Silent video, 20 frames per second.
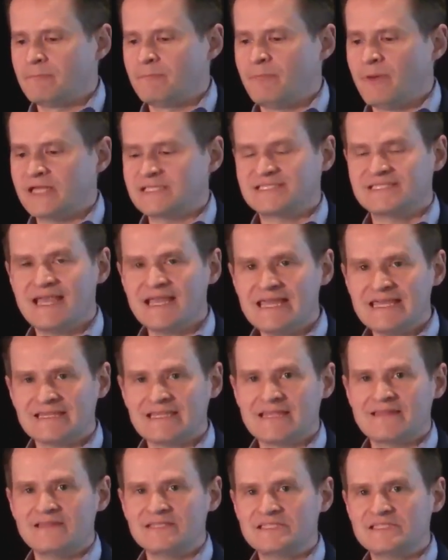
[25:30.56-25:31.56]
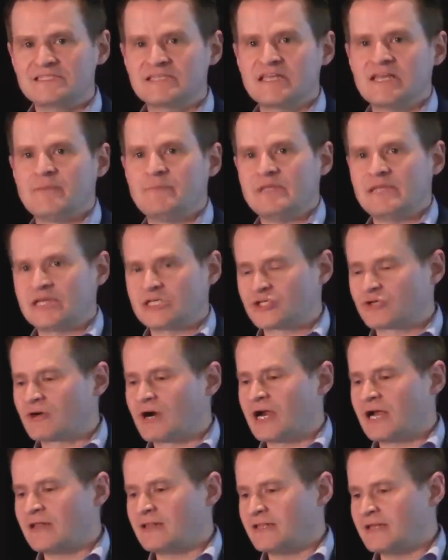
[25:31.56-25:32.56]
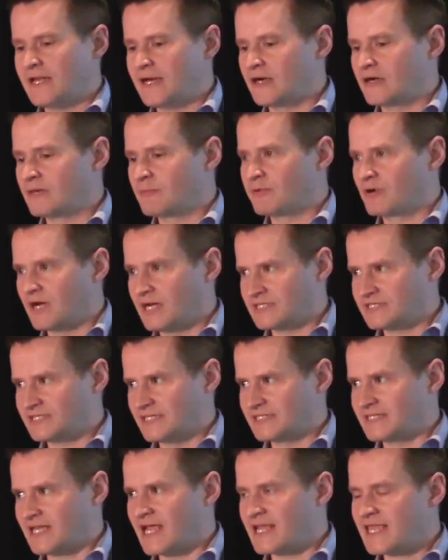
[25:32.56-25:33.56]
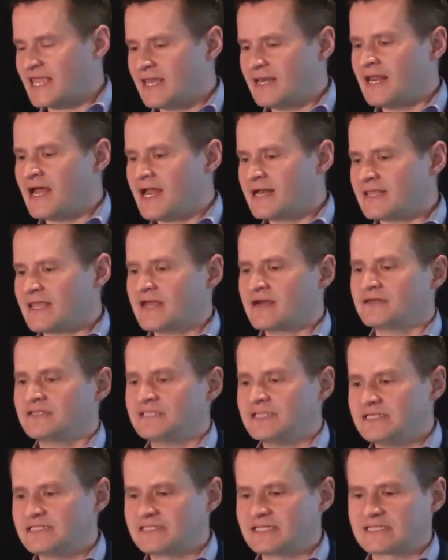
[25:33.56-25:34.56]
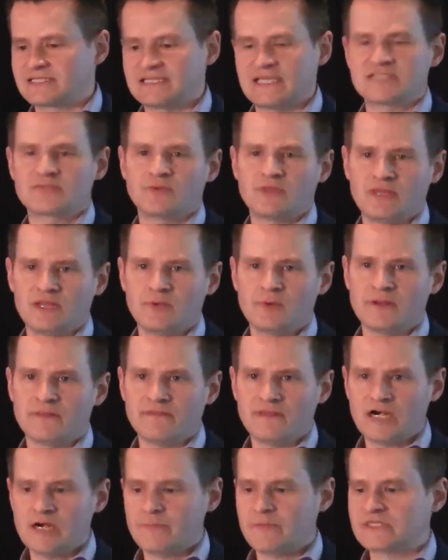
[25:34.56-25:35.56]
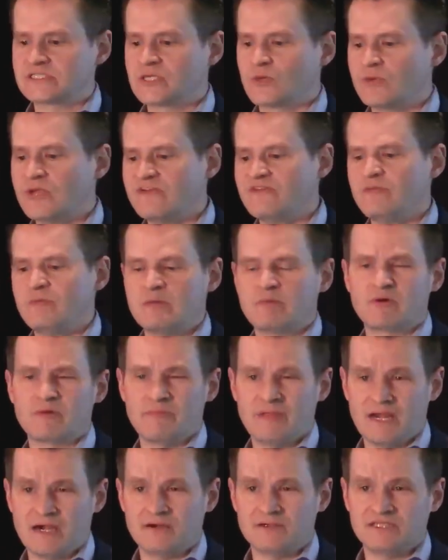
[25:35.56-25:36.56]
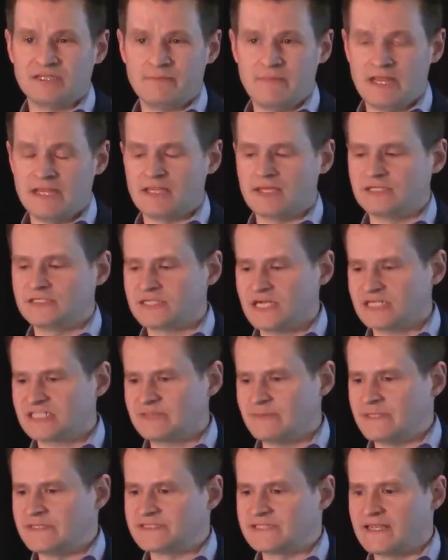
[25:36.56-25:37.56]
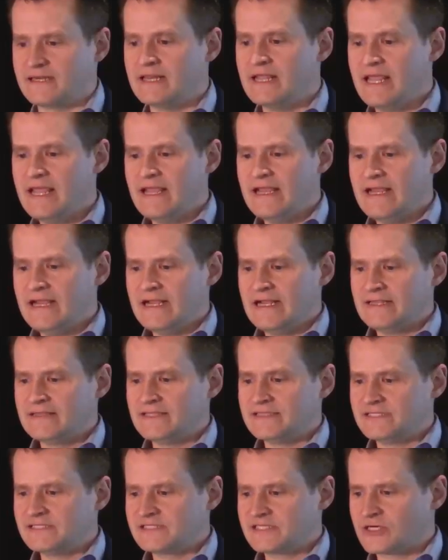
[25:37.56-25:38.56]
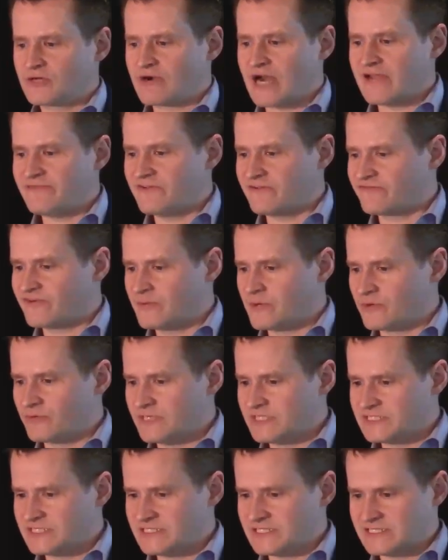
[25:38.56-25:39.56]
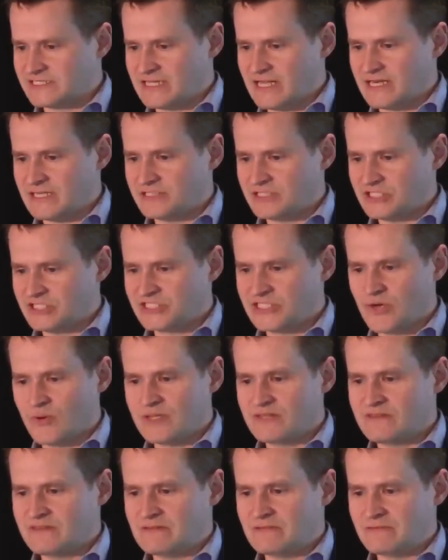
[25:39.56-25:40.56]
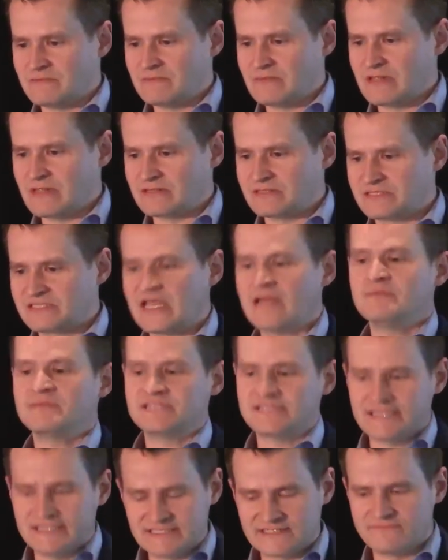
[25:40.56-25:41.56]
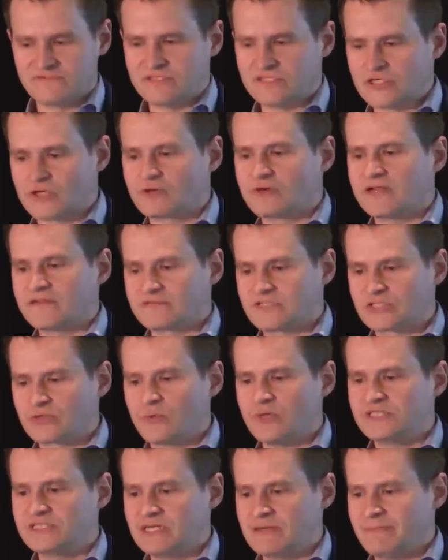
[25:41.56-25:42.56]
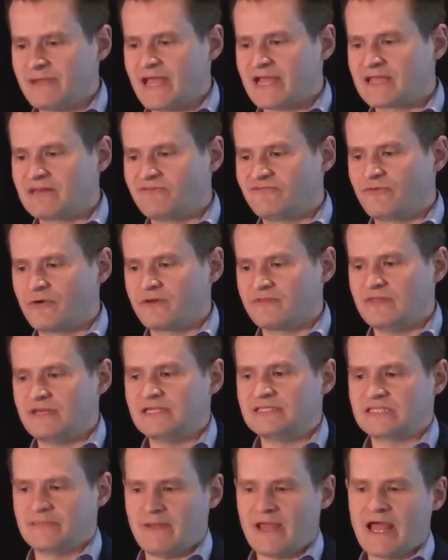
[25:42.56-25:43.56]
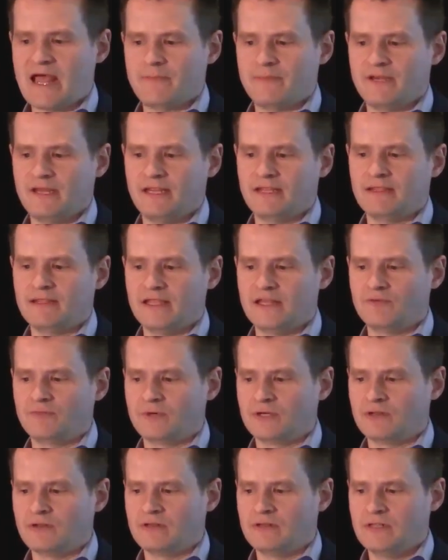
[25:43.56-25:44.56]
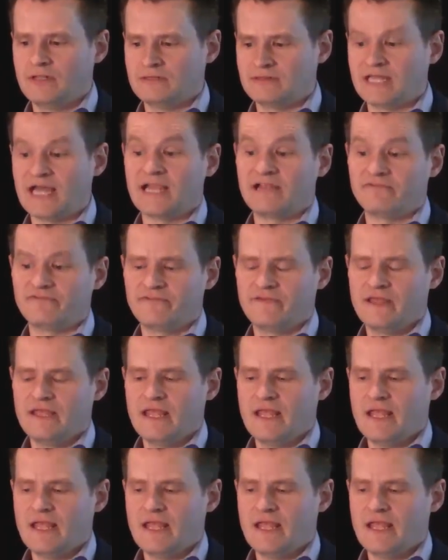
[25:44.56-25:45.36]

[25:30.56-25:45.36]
But secondly, this is going to be a trial and error process. I cannot guarantee success with any one therapy, so we have to be prepared to make adjustments. And this is a graphic from a recent study just showing some sense of the degree of switching back and forth that ends up happening in real life